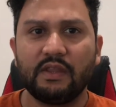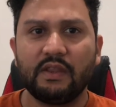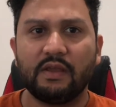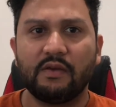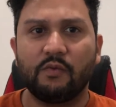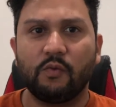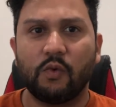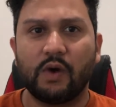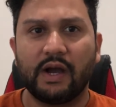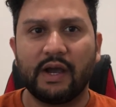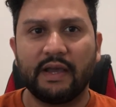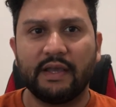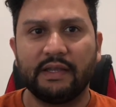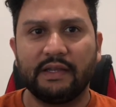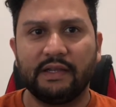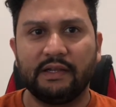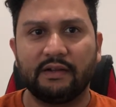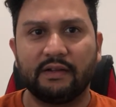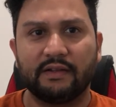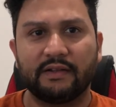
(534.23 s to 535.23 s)
why
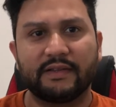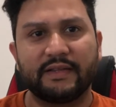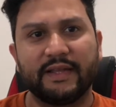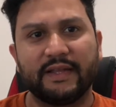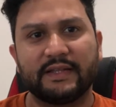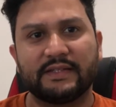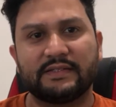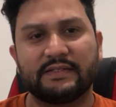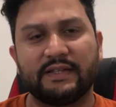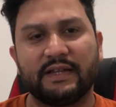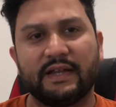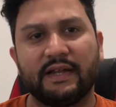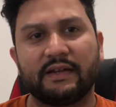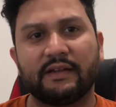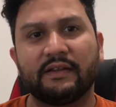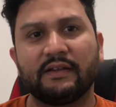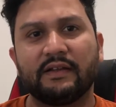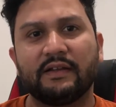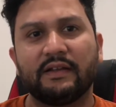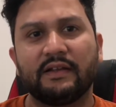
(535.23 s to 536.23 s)
Elon thinks
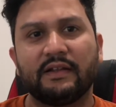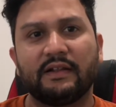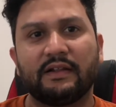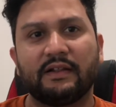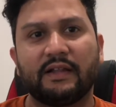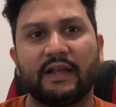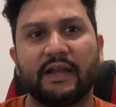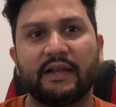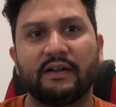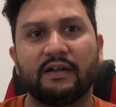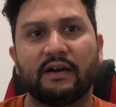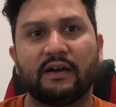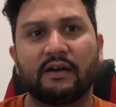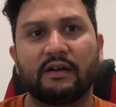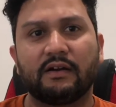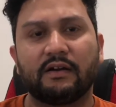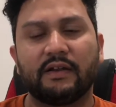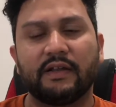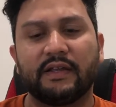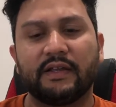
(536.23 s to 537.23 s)
that
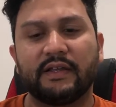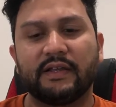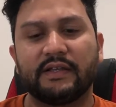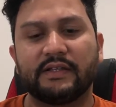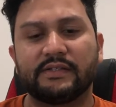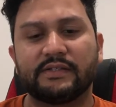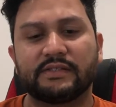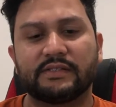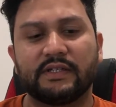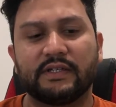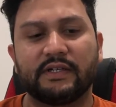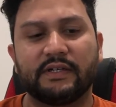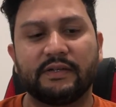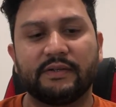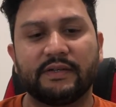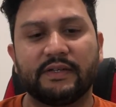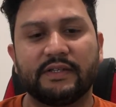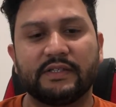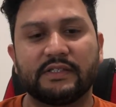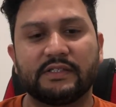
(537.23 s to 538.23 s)
LiDAR is
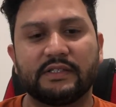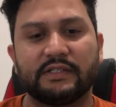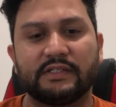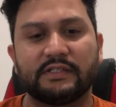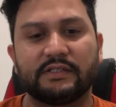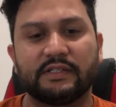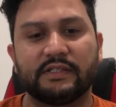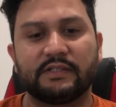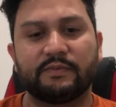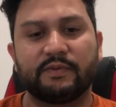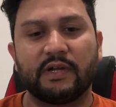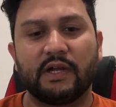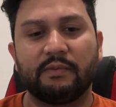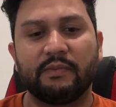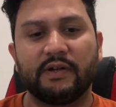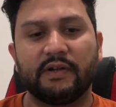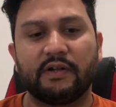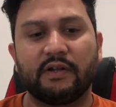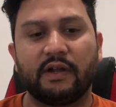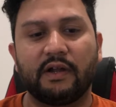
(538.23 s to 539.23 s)

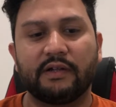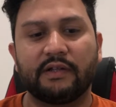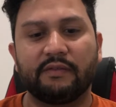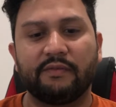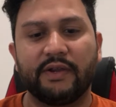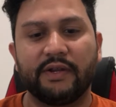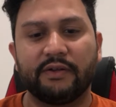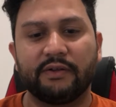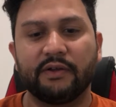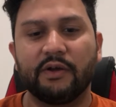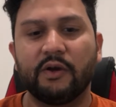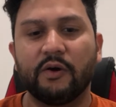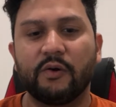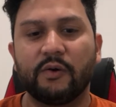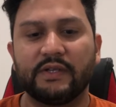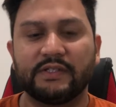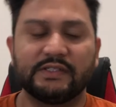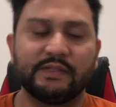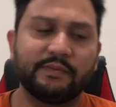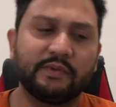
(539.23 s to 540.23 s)
probably not the way to go
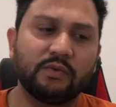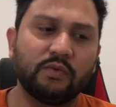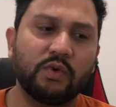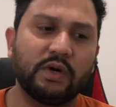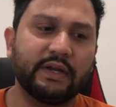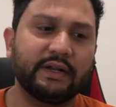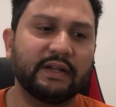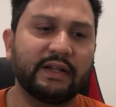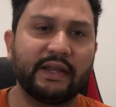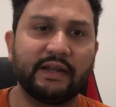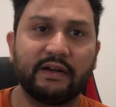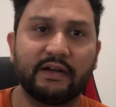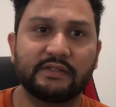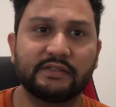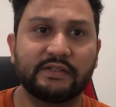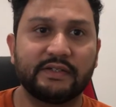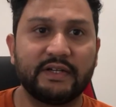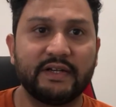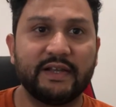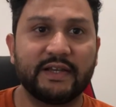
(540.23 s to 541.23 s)
is, number one, LiDARs
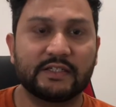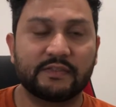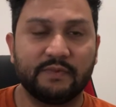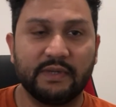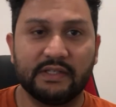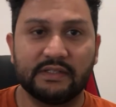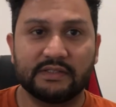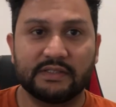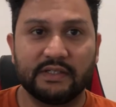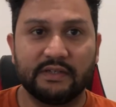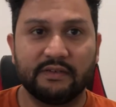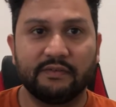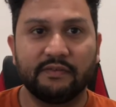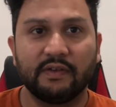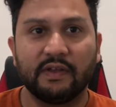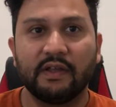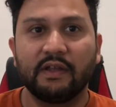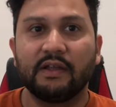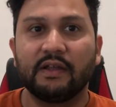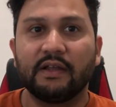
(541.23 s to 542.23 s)
are really expensive.
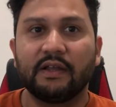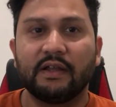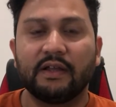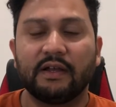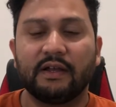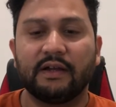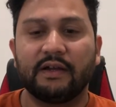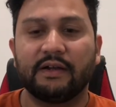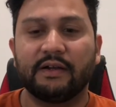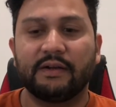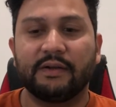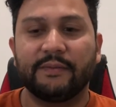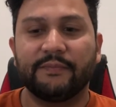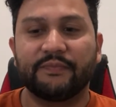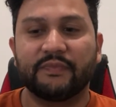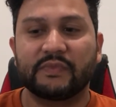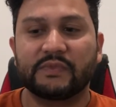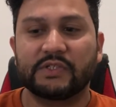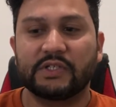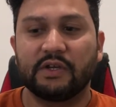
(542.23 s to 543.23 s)

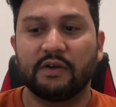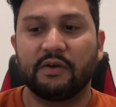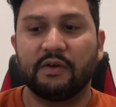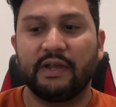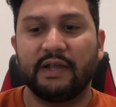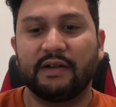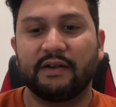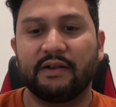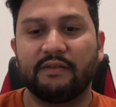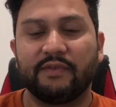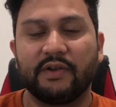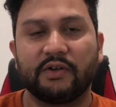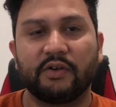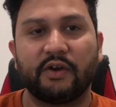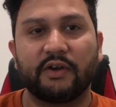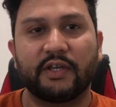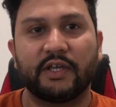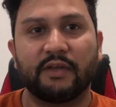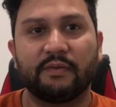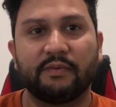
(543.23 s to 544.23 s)
So and we're
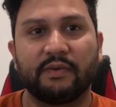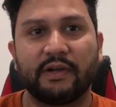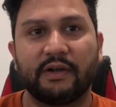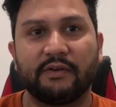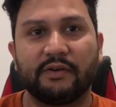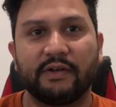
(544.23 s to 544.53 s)
talking about